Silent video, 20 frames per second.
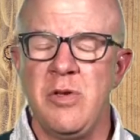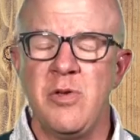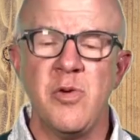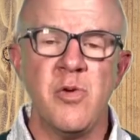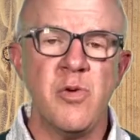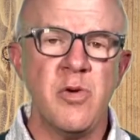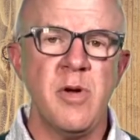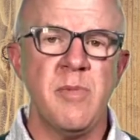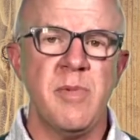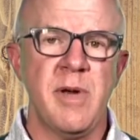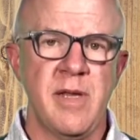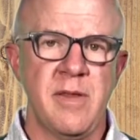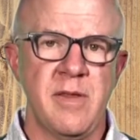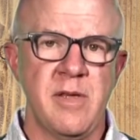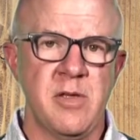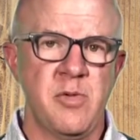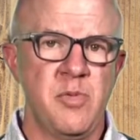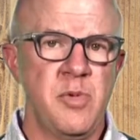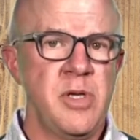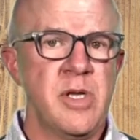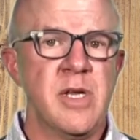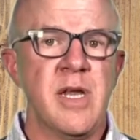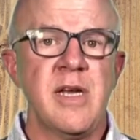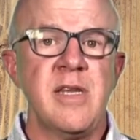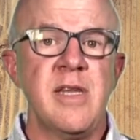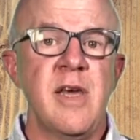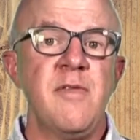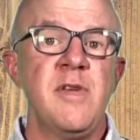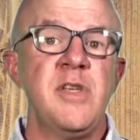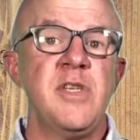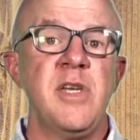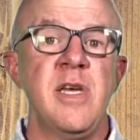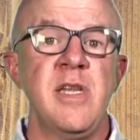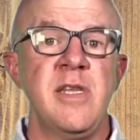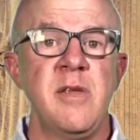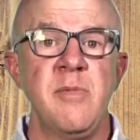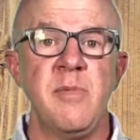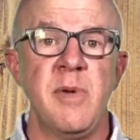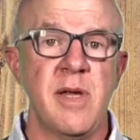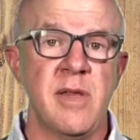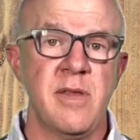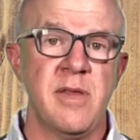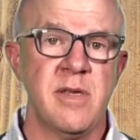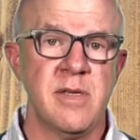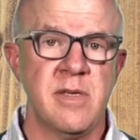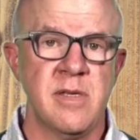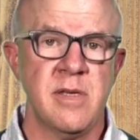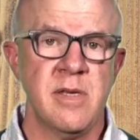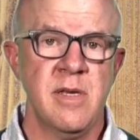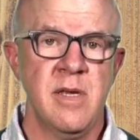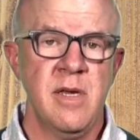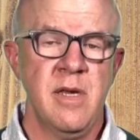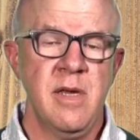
talk about this? Would you like to have a chat about this?